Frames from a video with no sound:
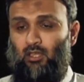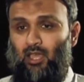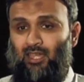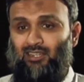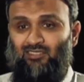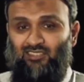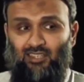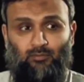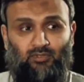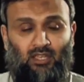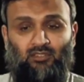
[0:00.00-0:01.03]
and it
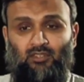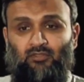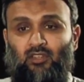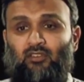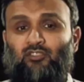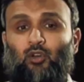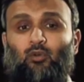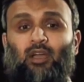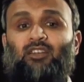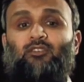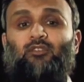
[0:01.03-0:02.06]
seems as if there is no
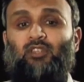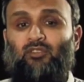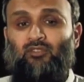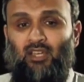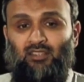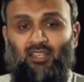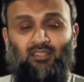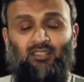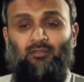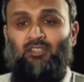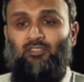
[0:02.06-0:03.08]
end to this, and
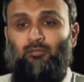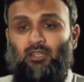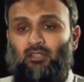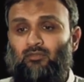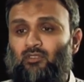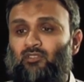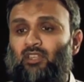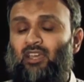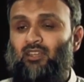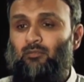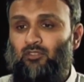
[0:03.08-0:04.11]
that the disbelievers, the
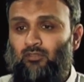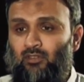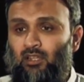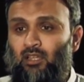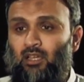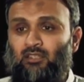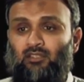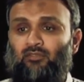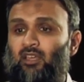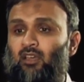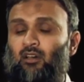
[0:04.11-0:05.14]
enemies of Allah, as
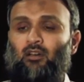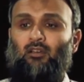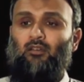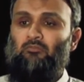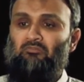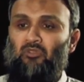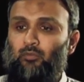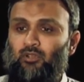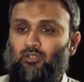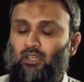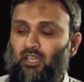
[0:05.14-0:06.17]
if they are
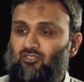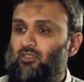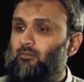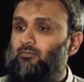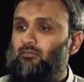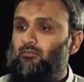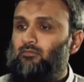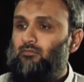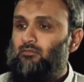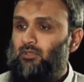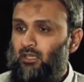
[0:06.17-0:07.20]
nobody to catch them.
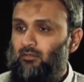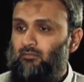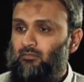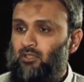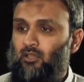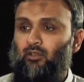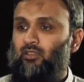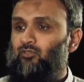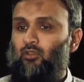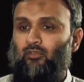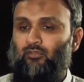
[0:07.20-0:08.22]
Yeah, they're going
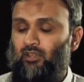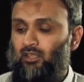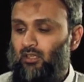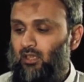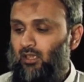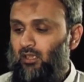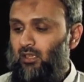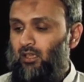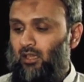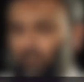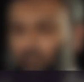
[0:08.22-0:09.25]
scot-free. Allah